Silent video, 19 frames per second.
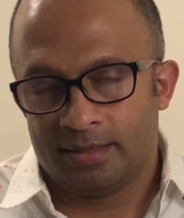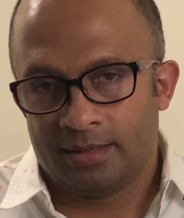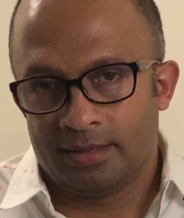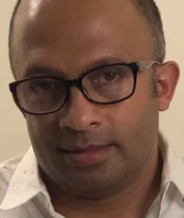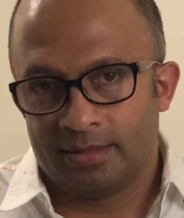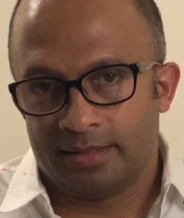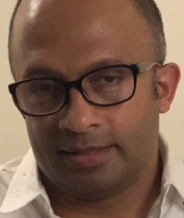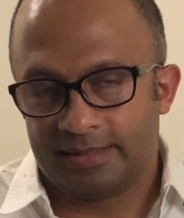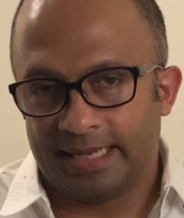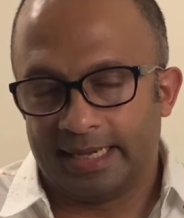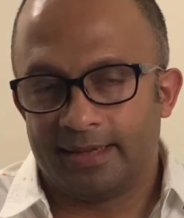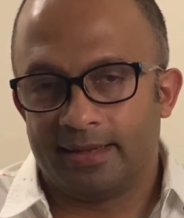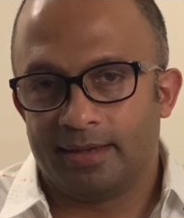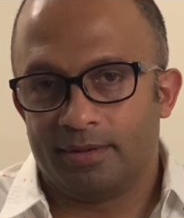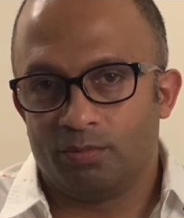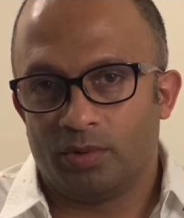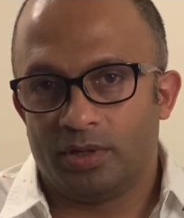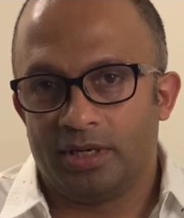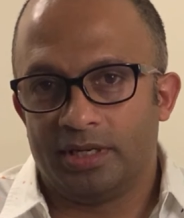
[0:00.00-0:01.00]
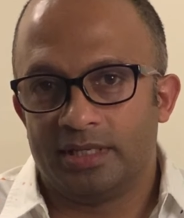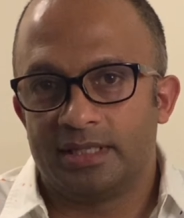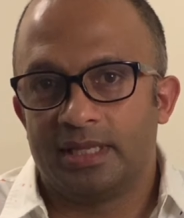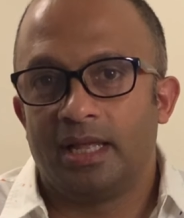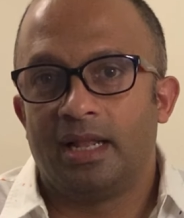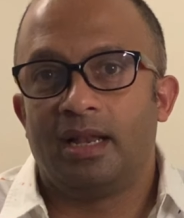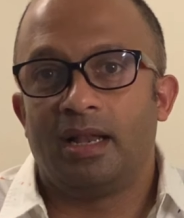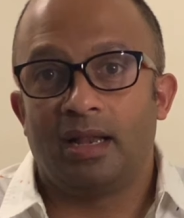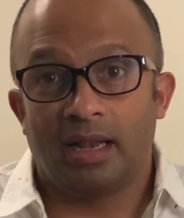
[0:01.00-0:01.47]
The second one is
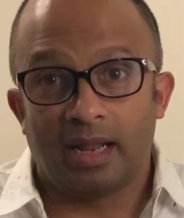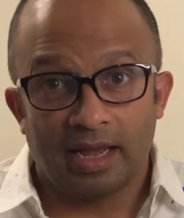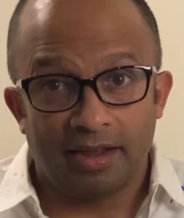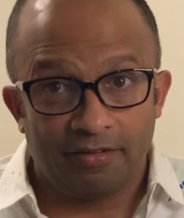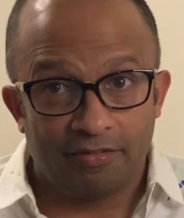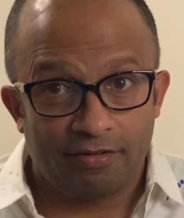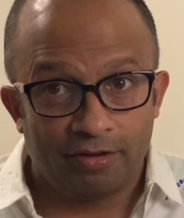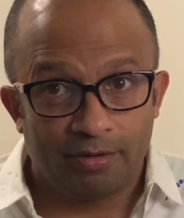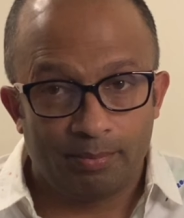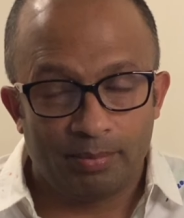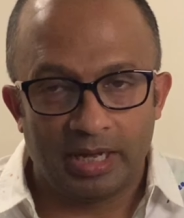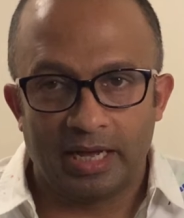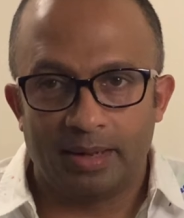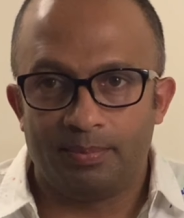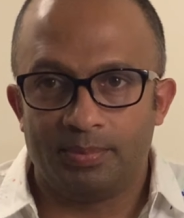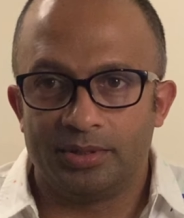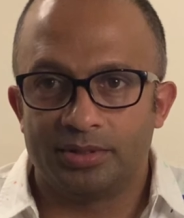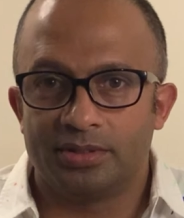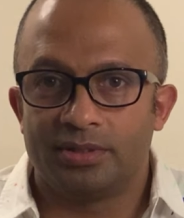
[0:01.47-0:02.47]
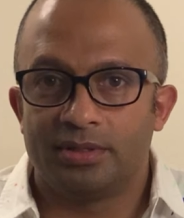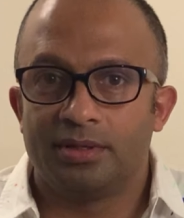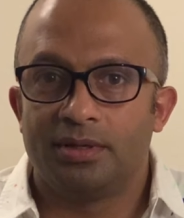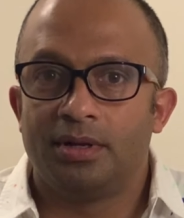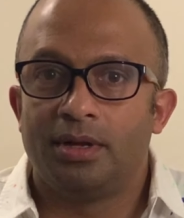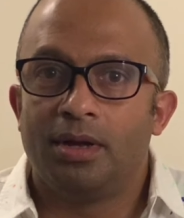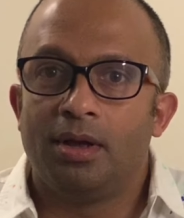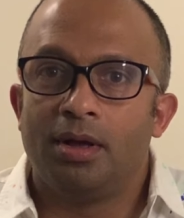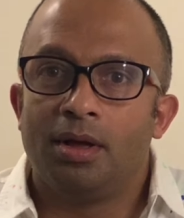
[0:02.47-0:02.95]
life purpose.
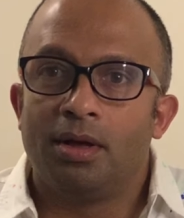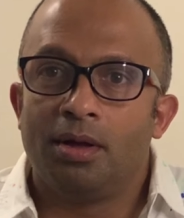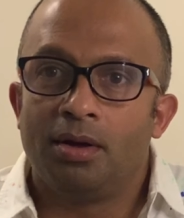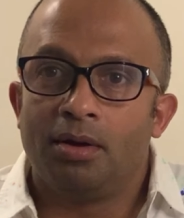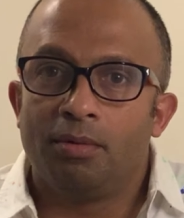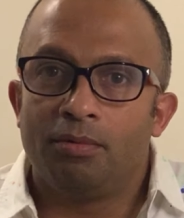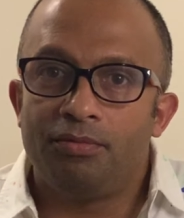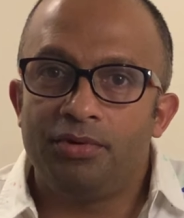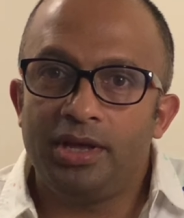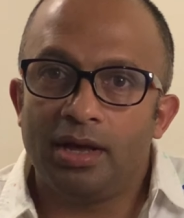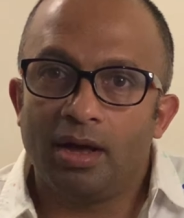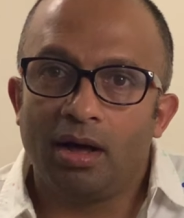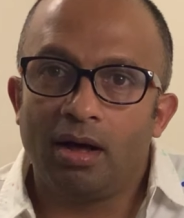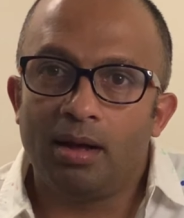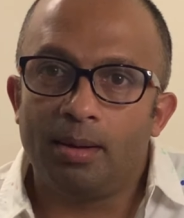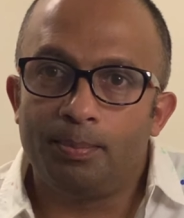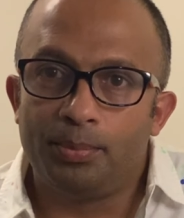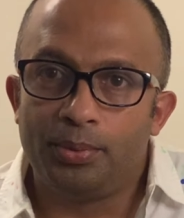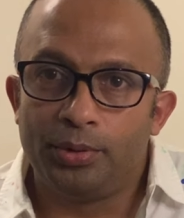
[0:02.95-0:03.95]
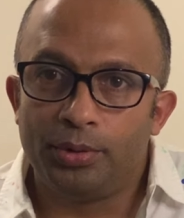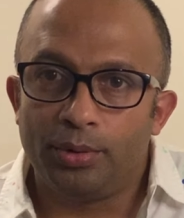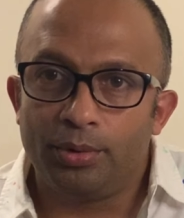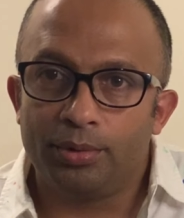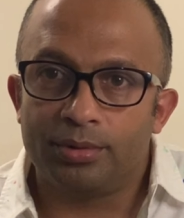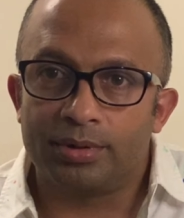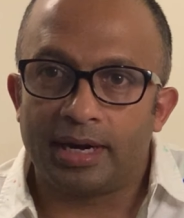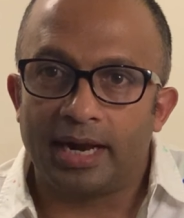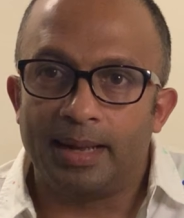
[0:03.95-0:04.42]
We are
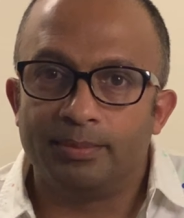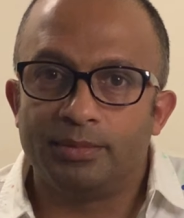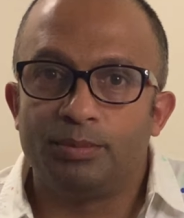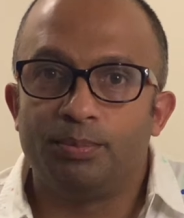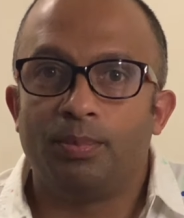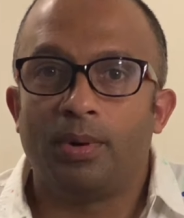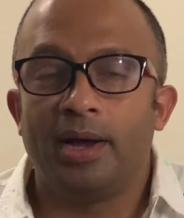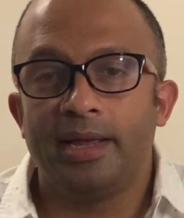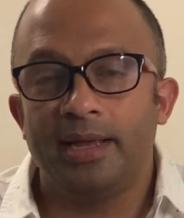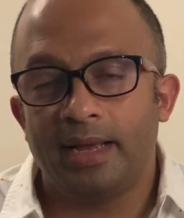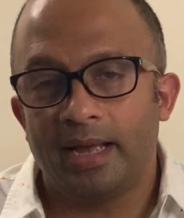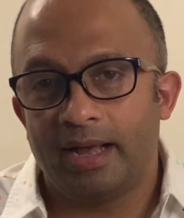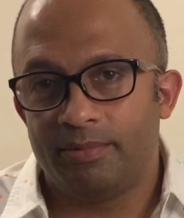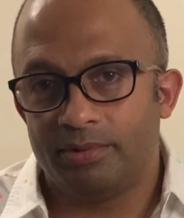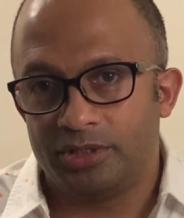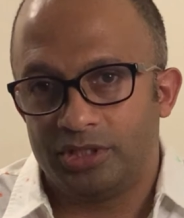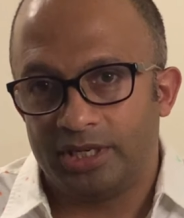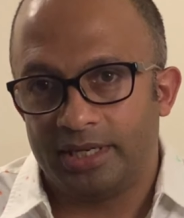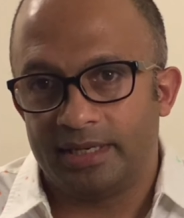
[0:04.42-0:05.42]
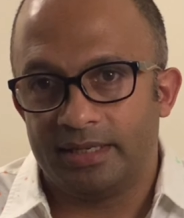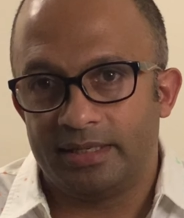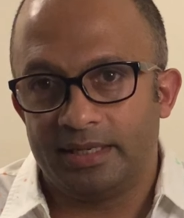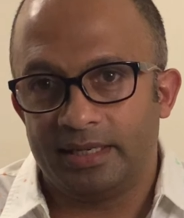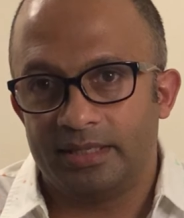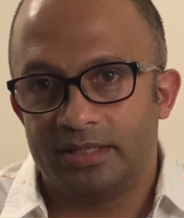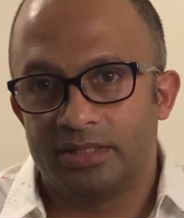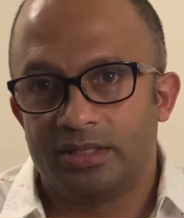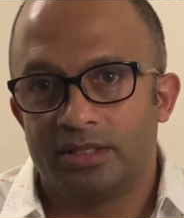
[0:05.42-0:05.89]
programmed by our
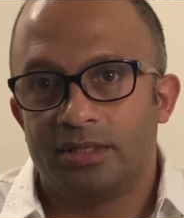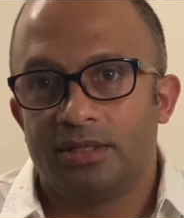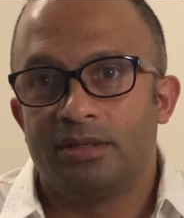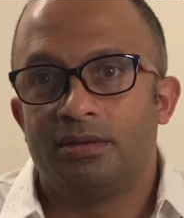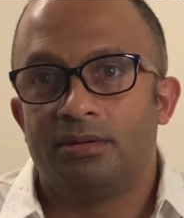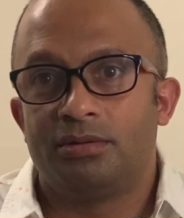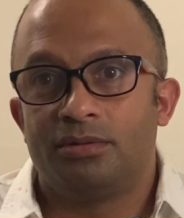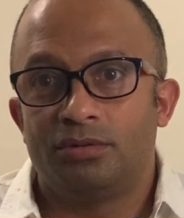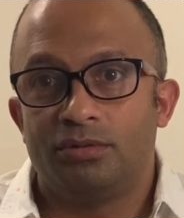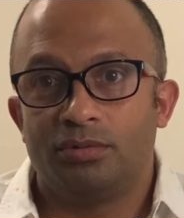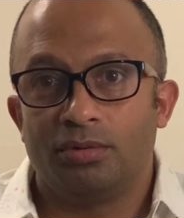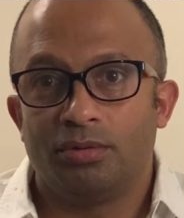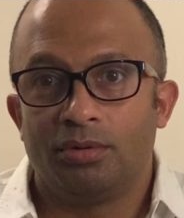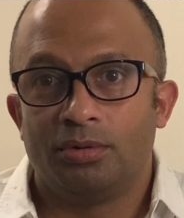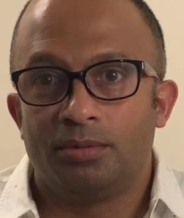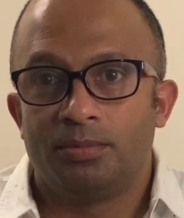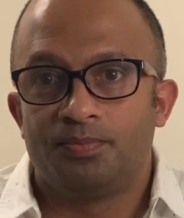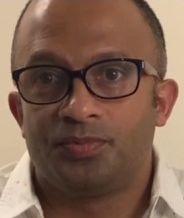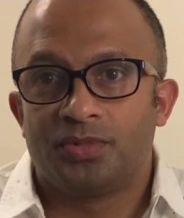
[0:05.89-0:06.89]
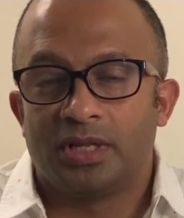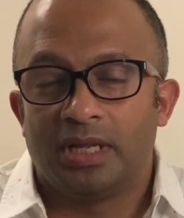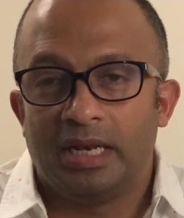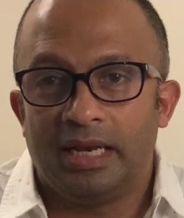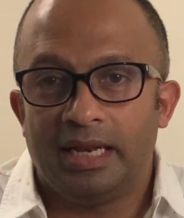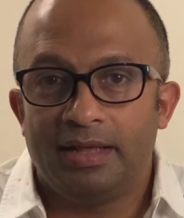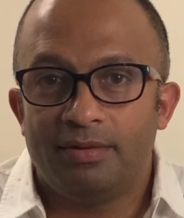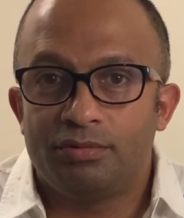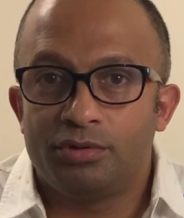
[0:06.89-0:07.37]
genetics to
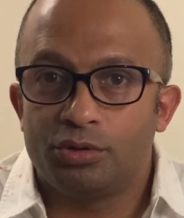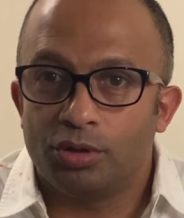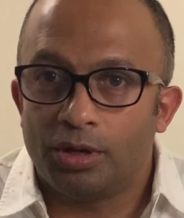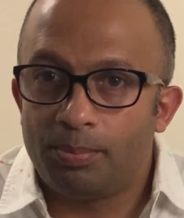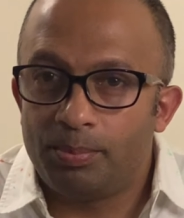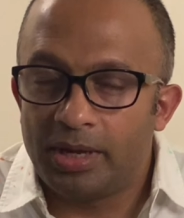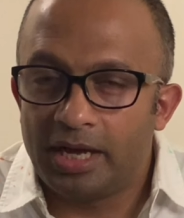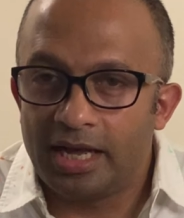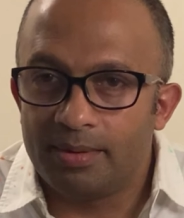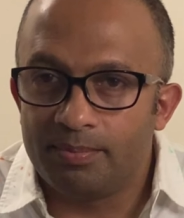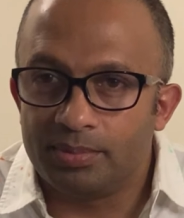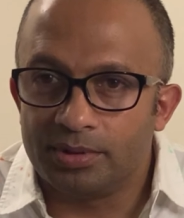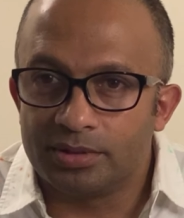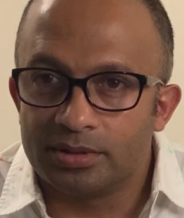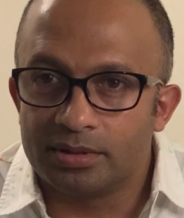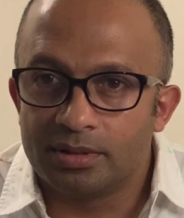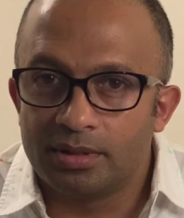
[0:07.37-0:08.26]
live to a purpose.